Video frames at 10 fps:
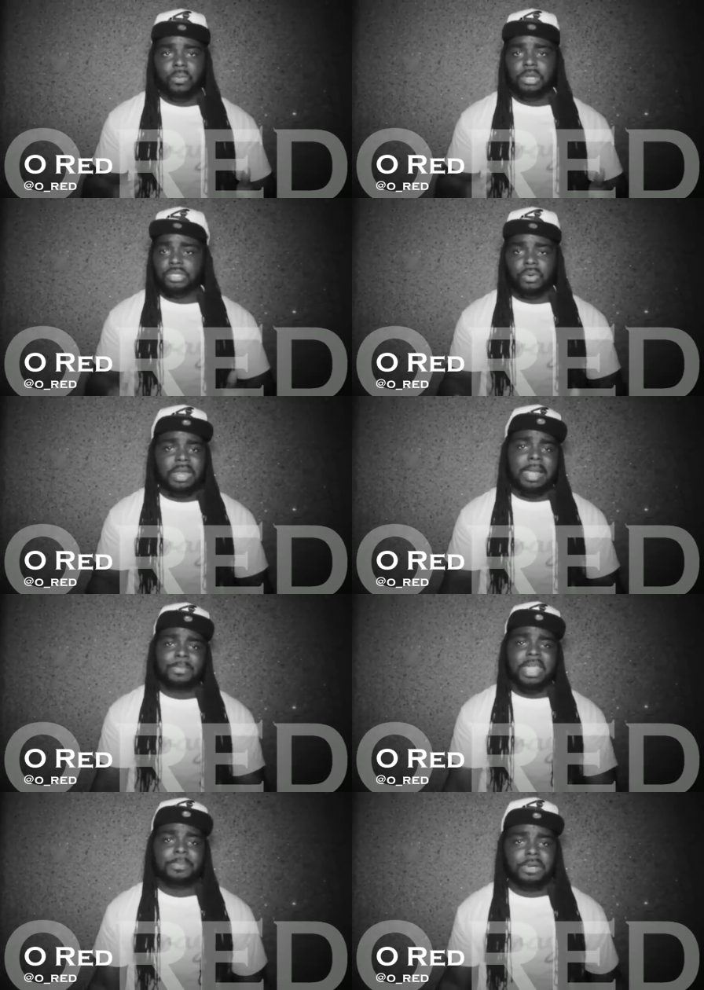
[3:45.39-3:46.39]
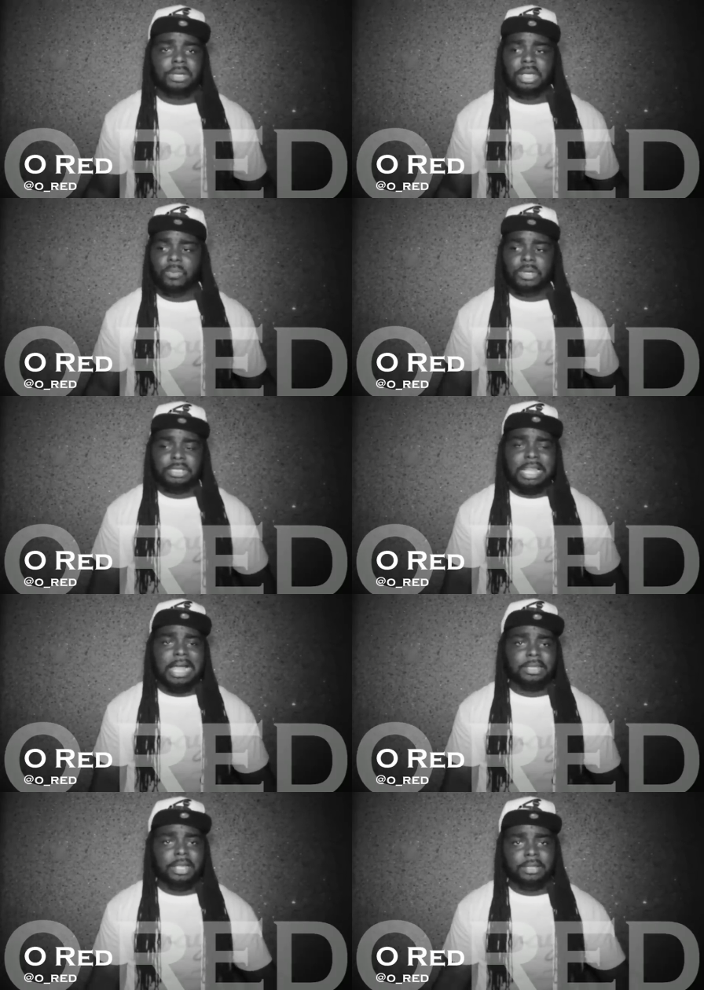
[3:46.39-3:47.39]
what's on that paper and what's
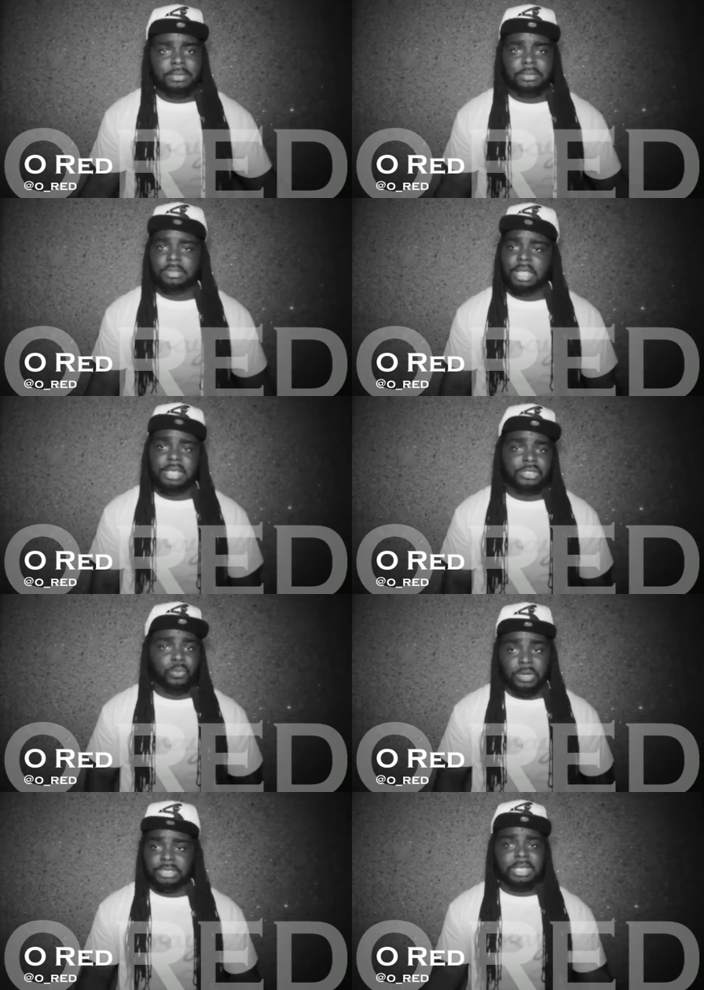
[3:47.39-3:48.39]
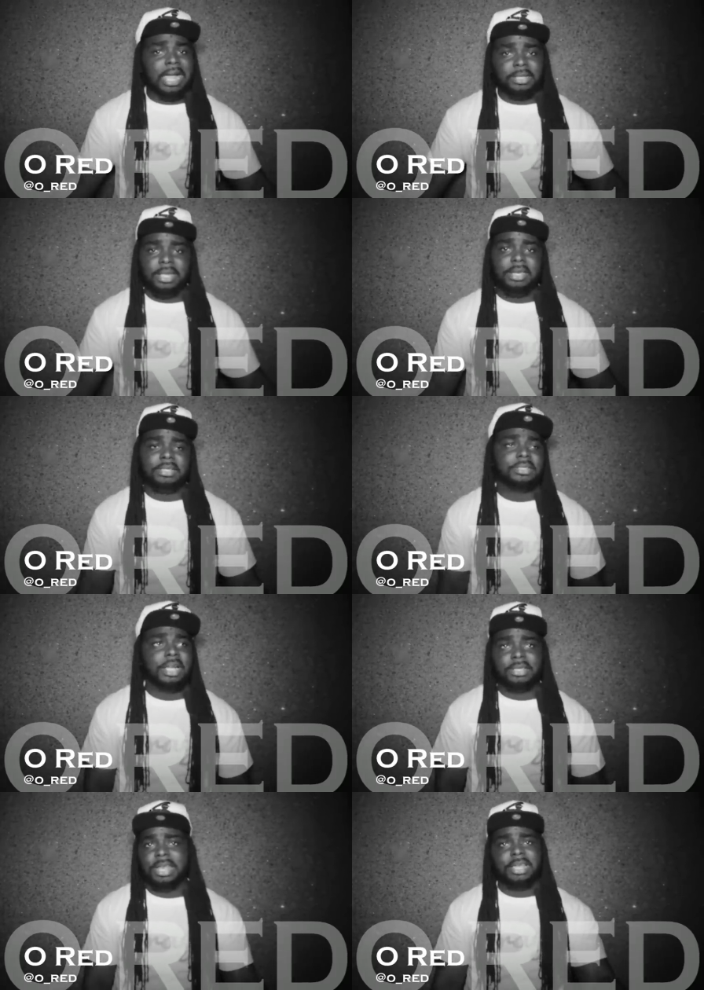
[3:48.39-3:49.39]
locked in is what's locked in. There's
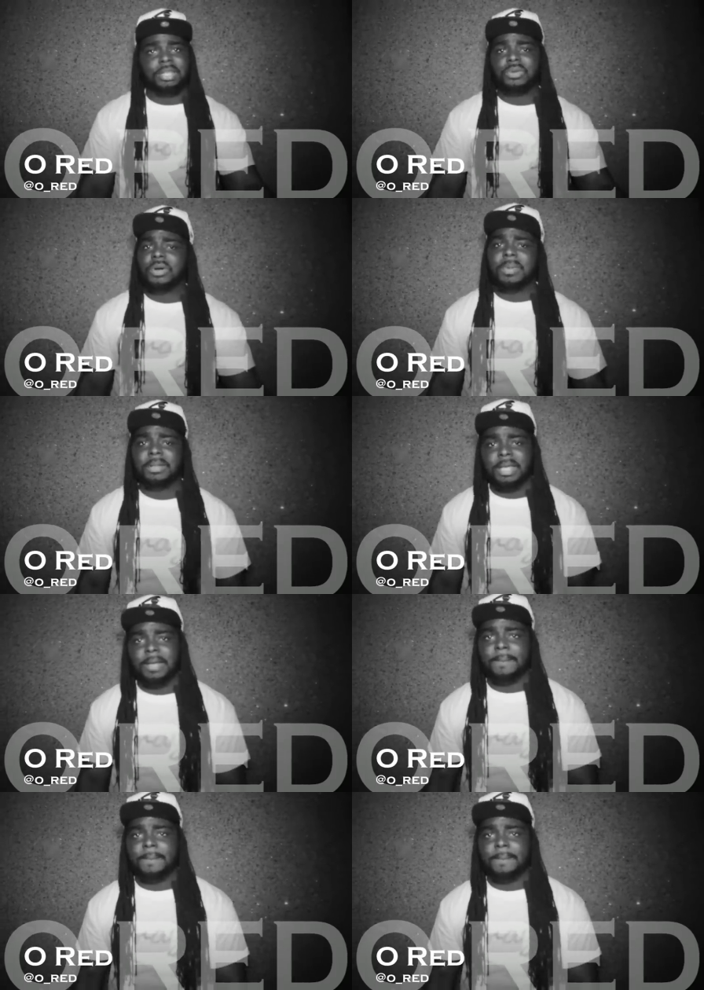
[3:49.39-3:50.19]
nothing they can do about that.